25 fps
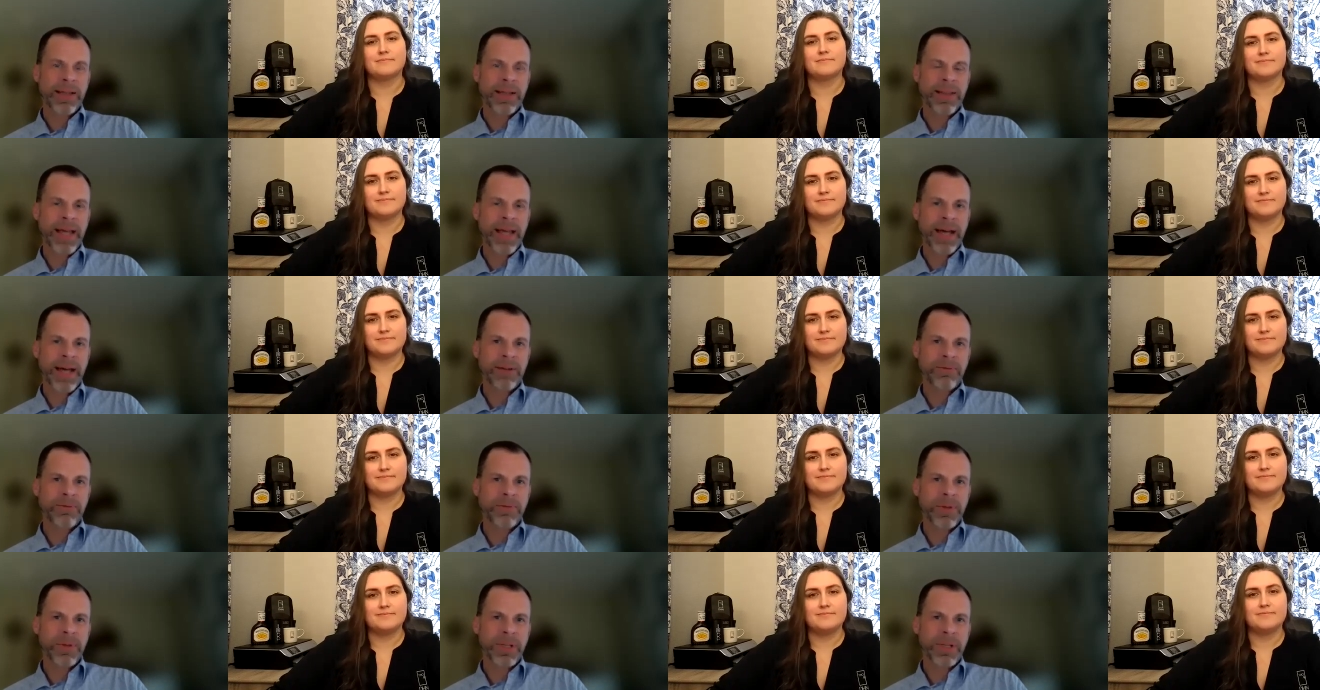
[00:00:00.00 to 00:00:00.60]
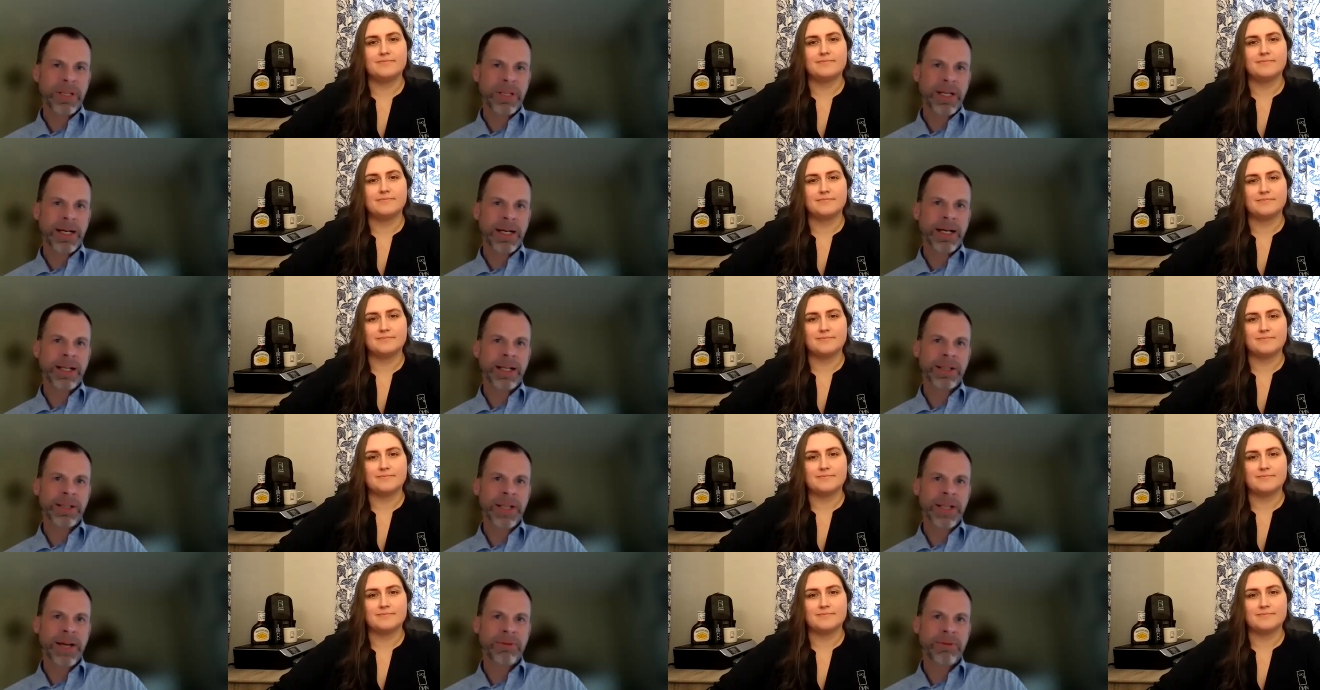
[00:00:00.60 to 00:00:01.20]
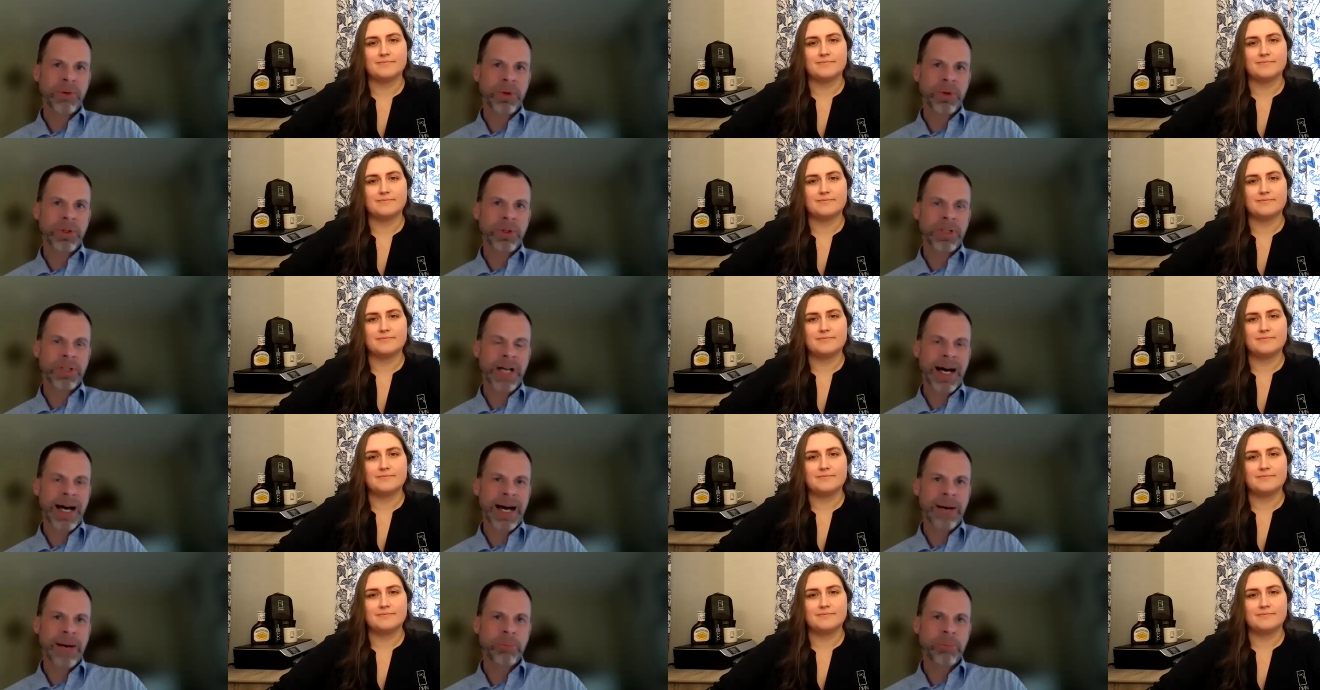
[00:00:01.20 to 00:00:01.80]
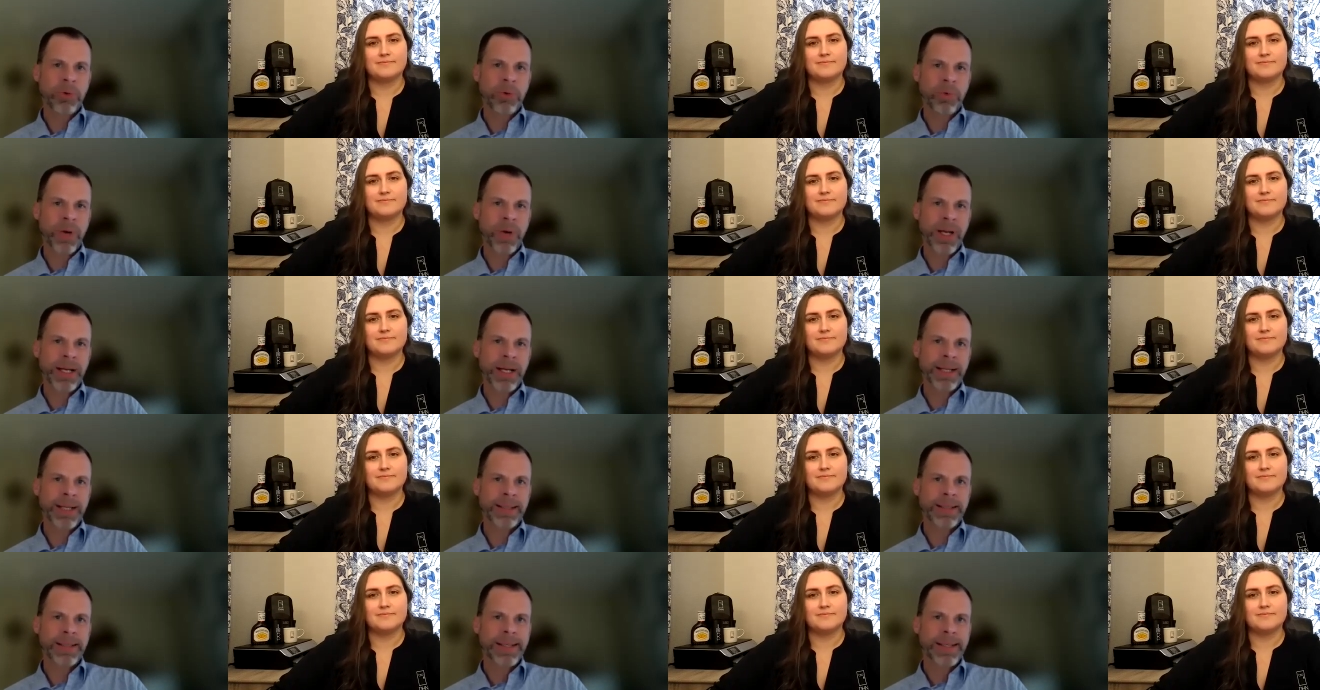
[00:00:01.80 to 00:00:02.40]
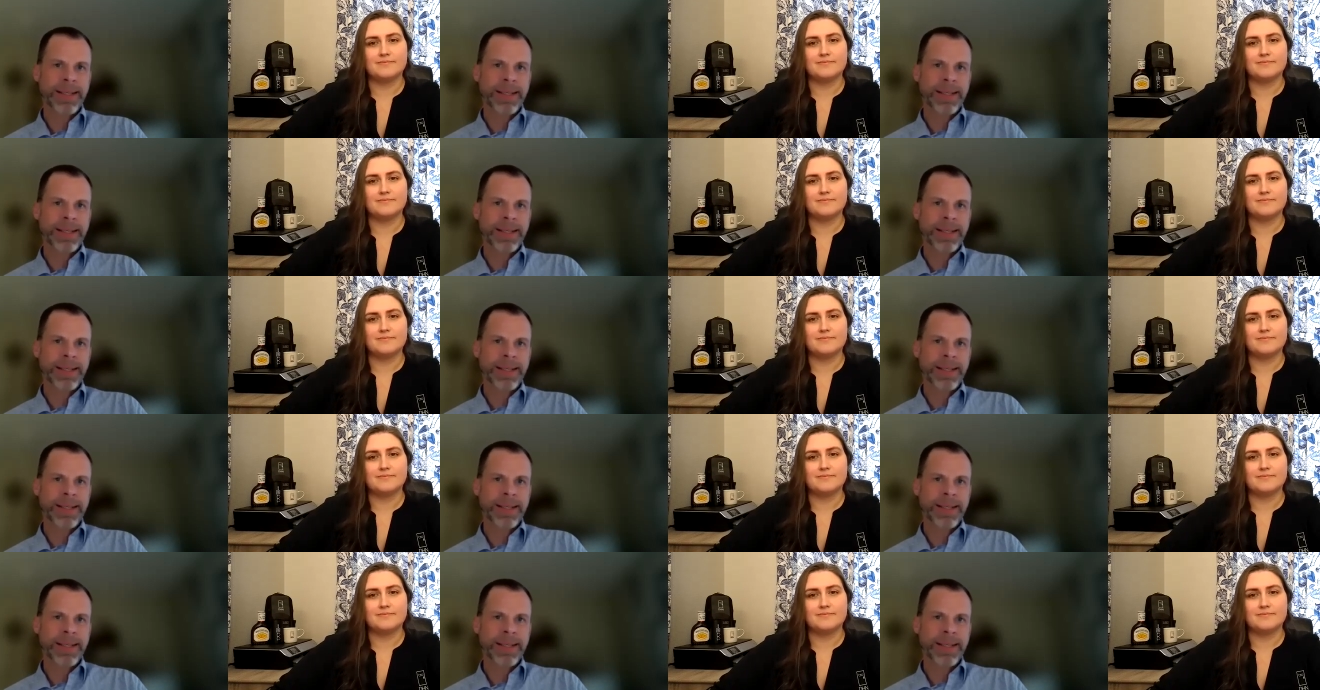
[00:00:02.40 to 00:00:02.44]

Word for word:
Speaker 1: that uh, lever to operate it.